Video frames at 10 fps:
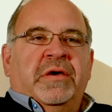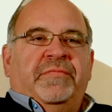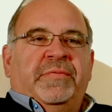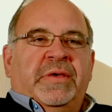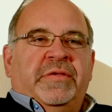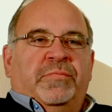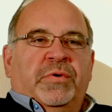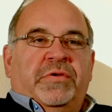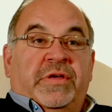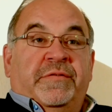If he's
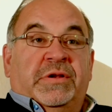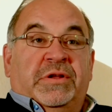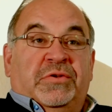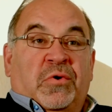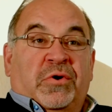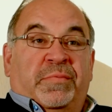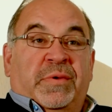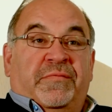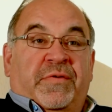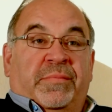received an
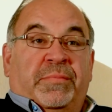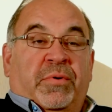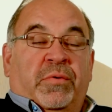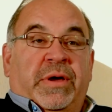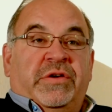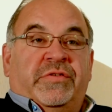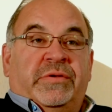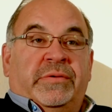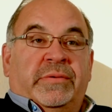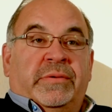endorsement from the
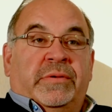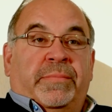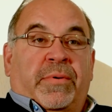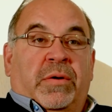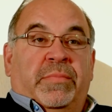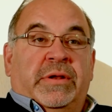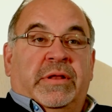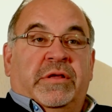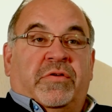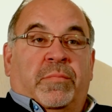probation department
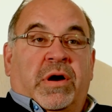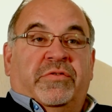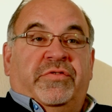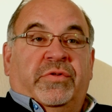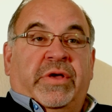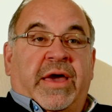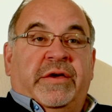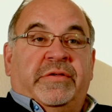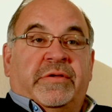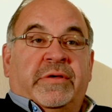and it's a marginal
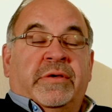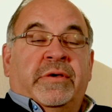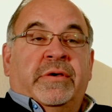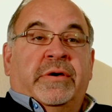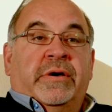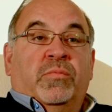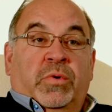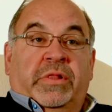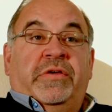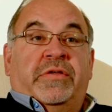case,
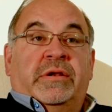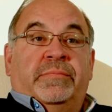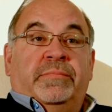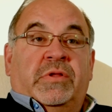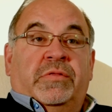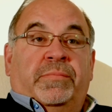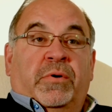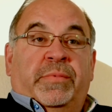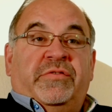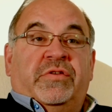will he send him to the
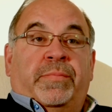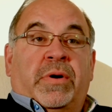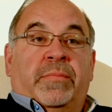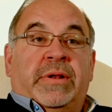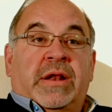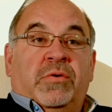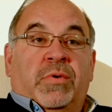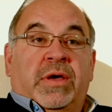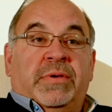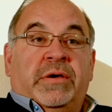probation department
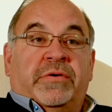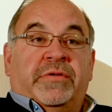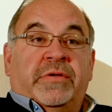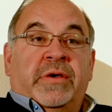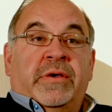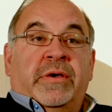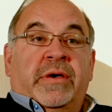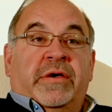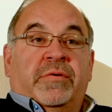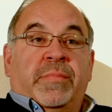anyway, because
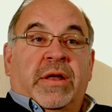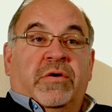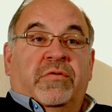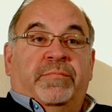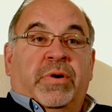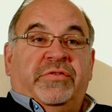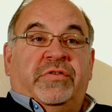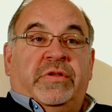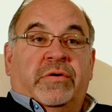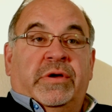as a matter of
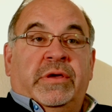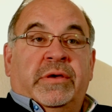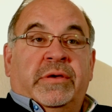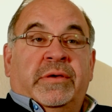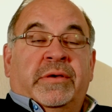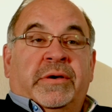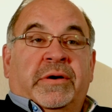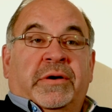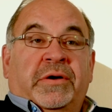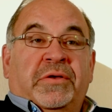budgetary
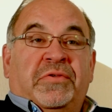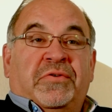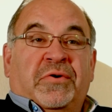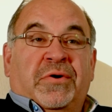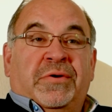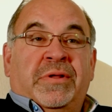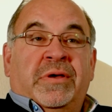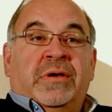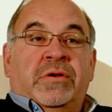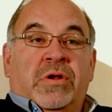concern,
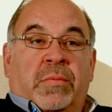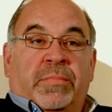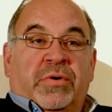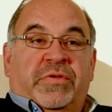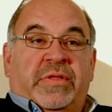numbers